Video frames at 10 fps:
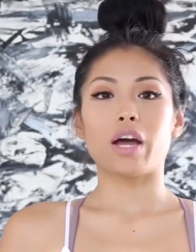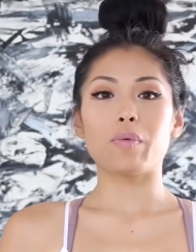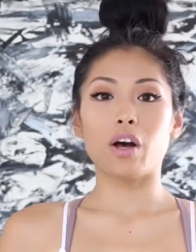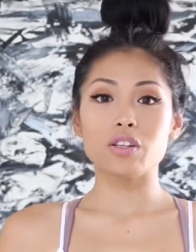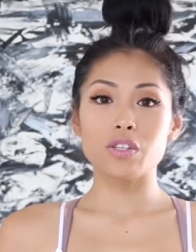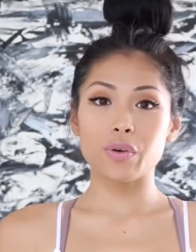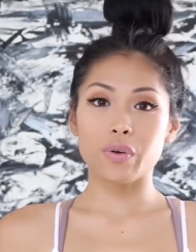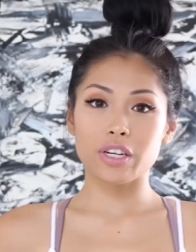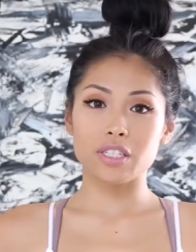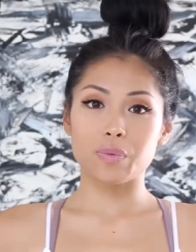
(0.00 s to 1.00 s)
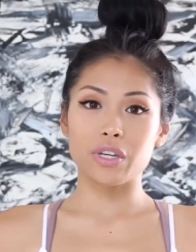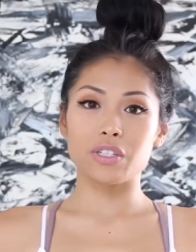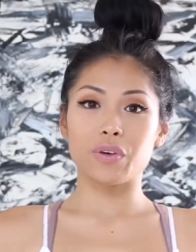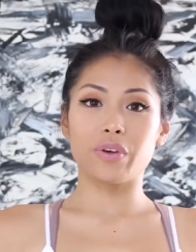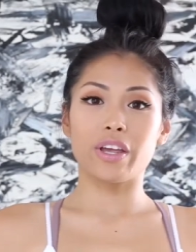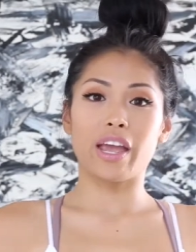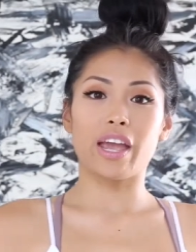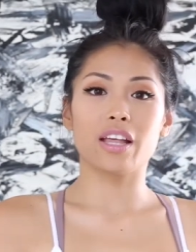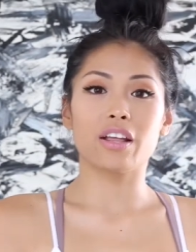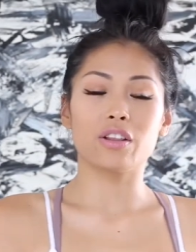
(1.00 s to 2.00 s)
I'm also going to be doing
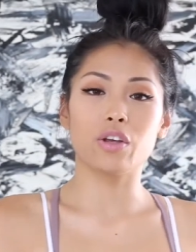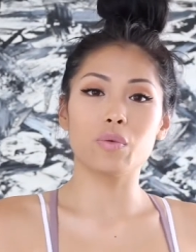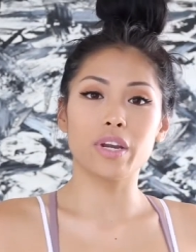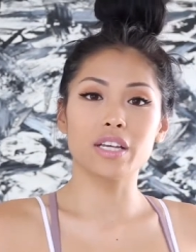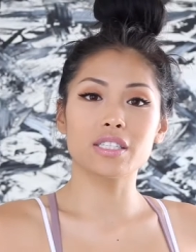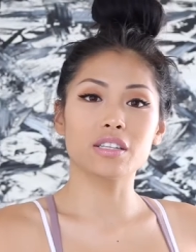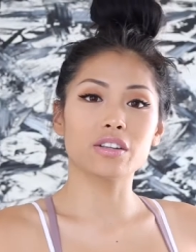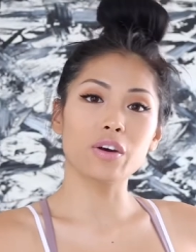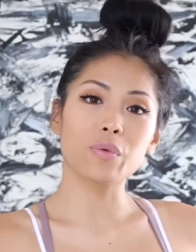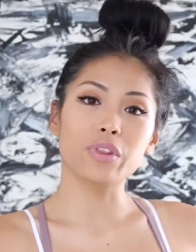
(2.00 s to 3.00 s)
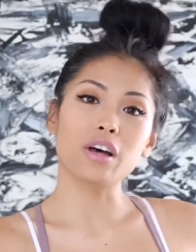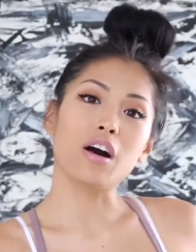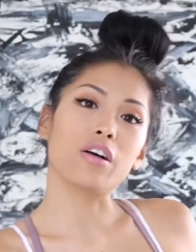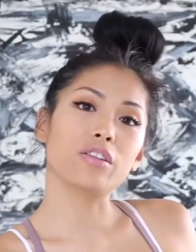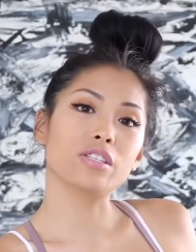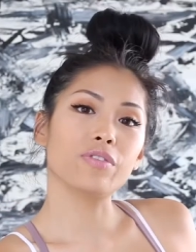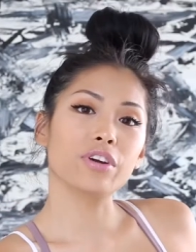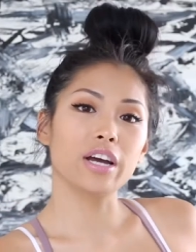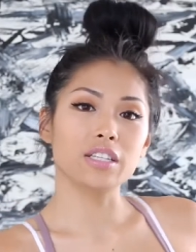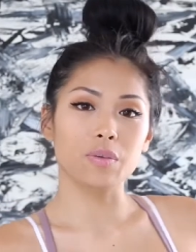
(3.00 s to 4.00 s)
a luminous look with all
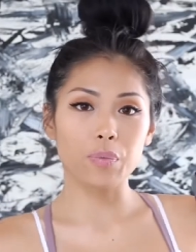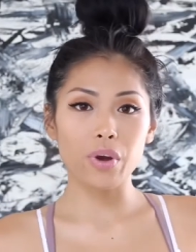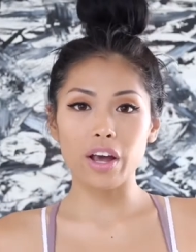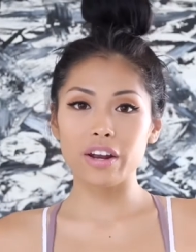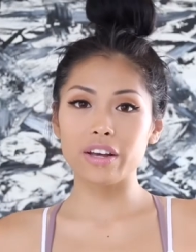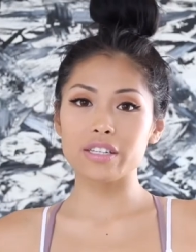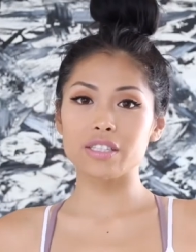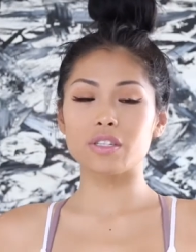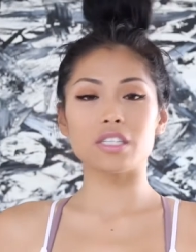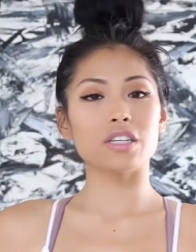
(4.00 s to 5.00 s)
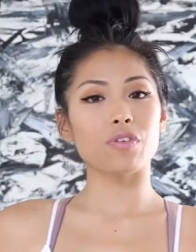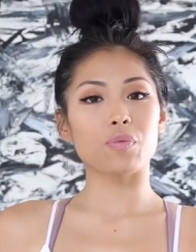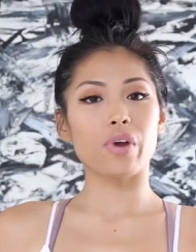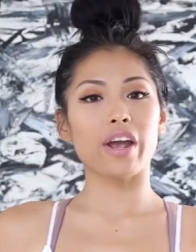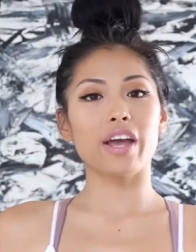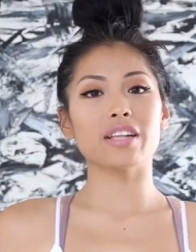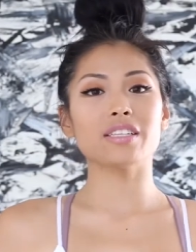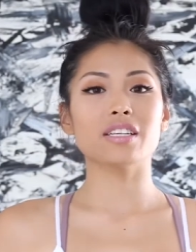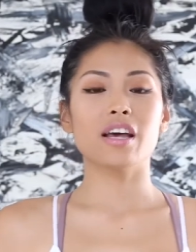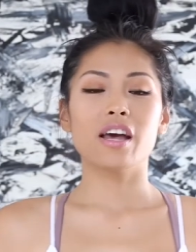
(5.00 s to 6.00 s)
different kinds of products and different
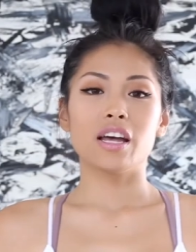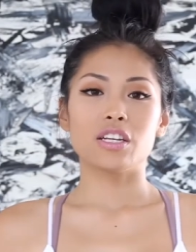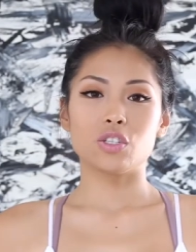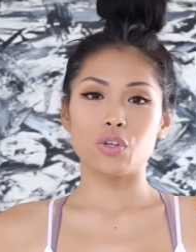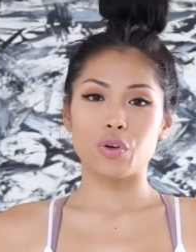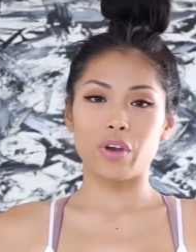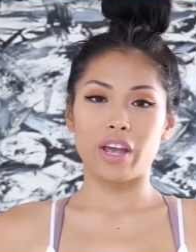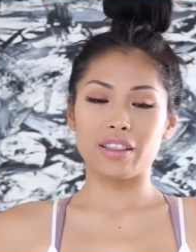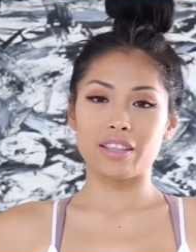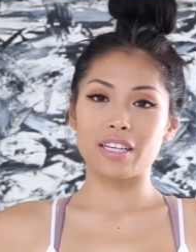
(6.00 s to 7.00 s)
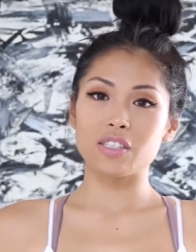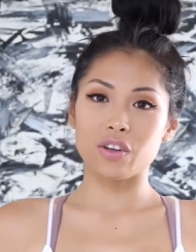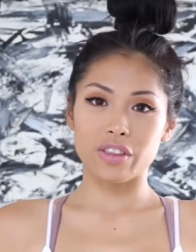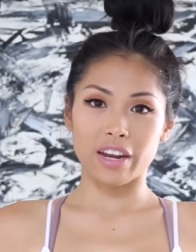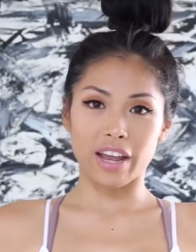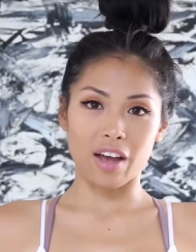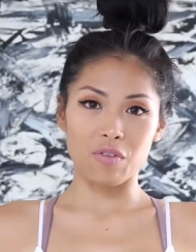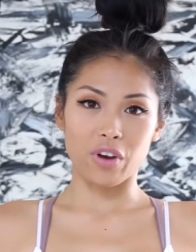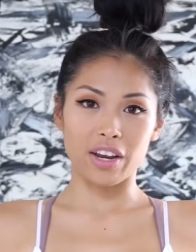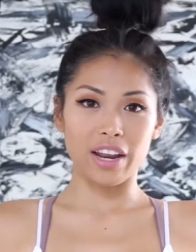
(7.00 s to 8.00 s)
brands to create this look that I
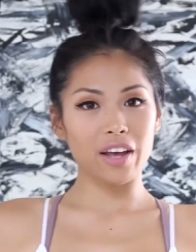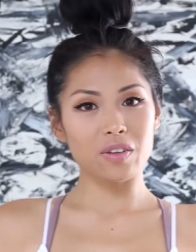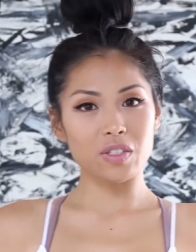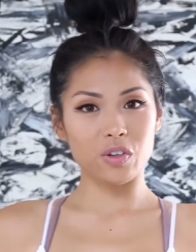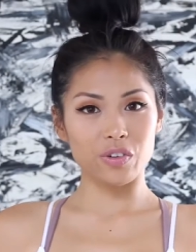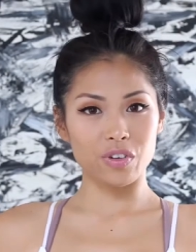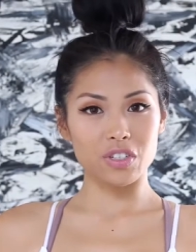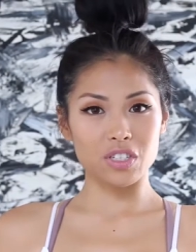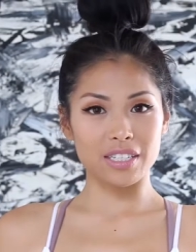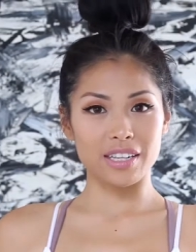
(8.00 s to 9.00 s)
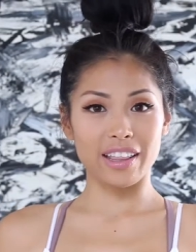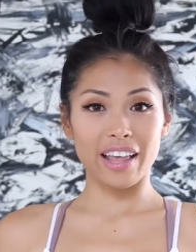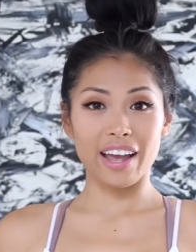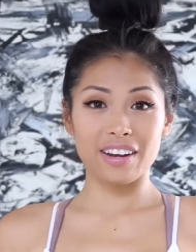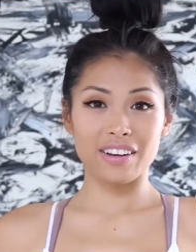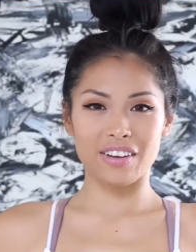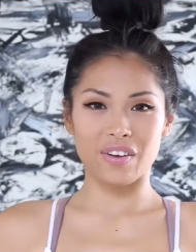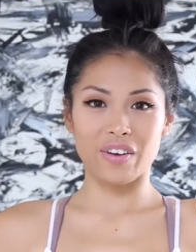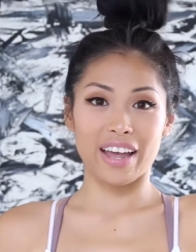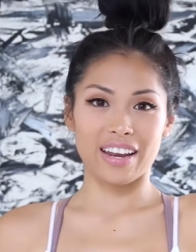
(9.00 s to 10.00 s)
have right now. So if you're interested in that,
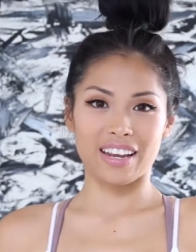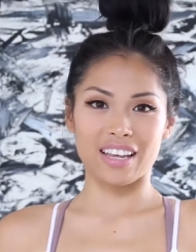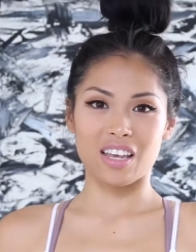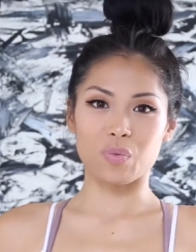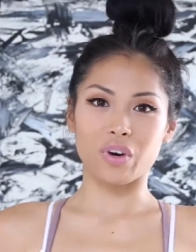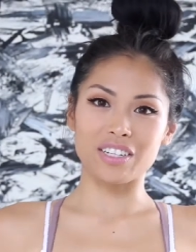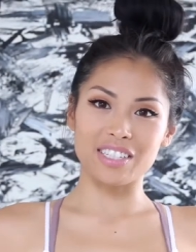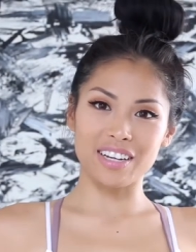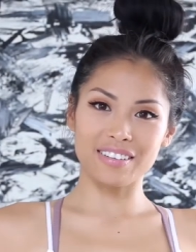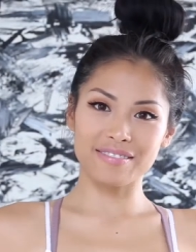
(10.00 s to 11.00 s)
go ahead and keep watching.